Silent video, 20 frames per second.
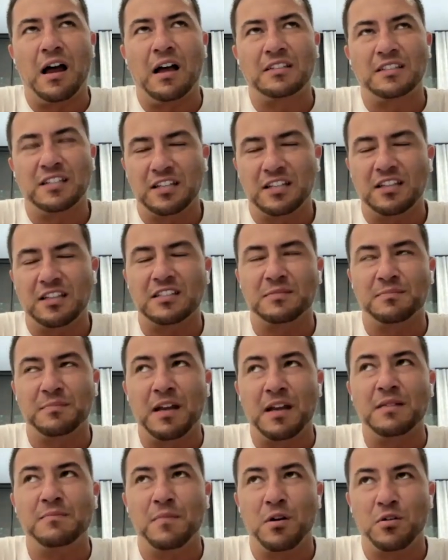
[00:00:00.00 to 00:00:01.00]
I'll tell you this,
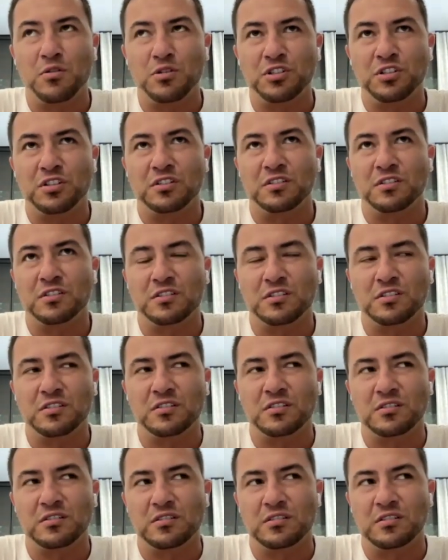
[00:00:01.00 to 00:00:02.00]
my
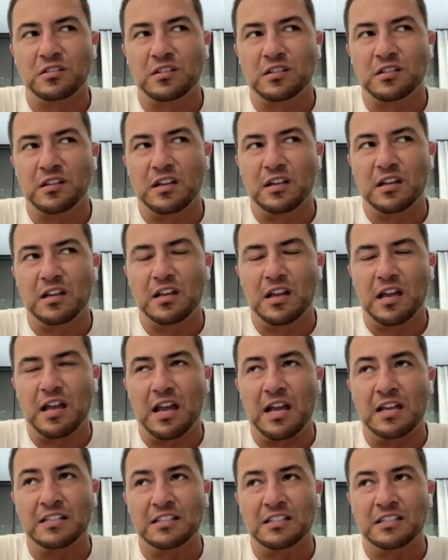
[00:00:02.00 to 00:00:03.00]
emotions,
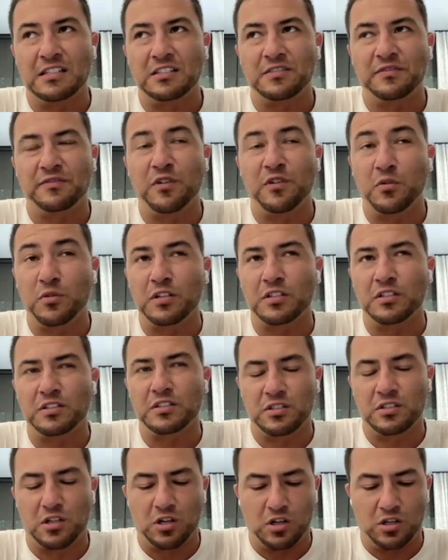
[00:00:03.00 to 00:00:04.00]
as it's
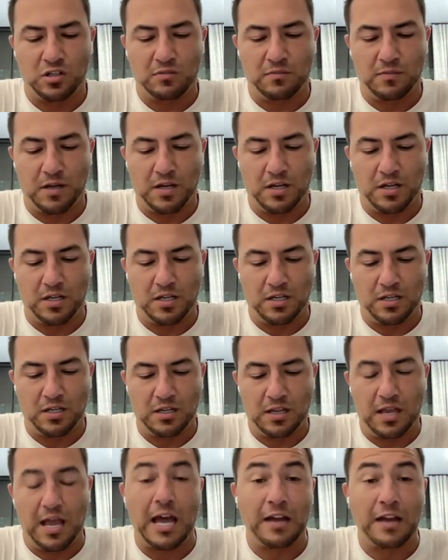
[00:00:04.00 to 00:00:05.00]
focused on my
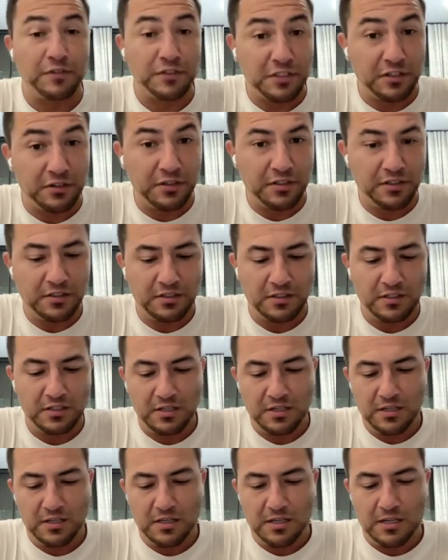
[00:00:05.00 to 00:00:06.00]
adversary,
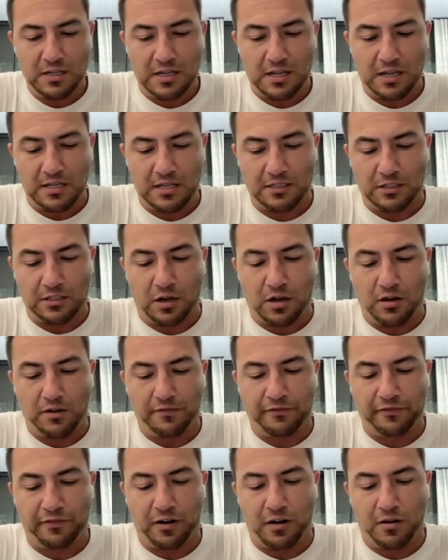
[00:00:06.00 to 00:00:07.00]
has
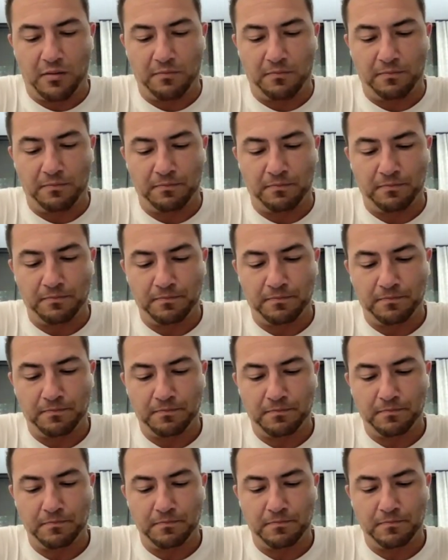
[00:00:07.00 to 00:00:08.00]
gone from
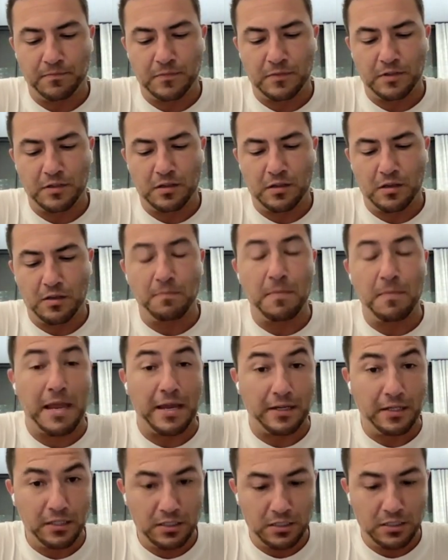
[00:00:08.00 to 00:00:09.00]

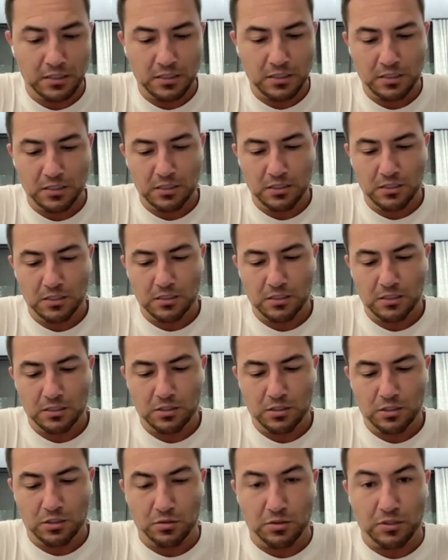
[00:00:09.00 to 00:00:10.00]
mad
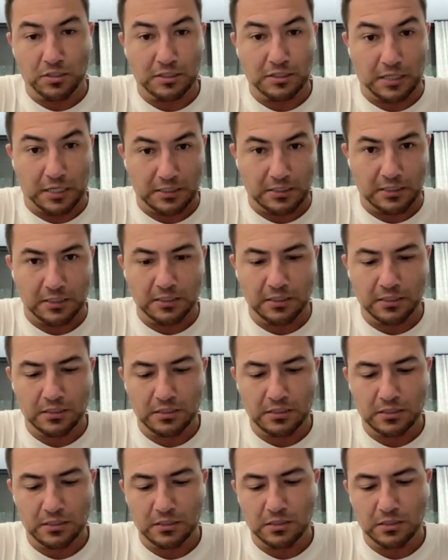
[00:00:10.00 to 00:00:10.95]
to disgusted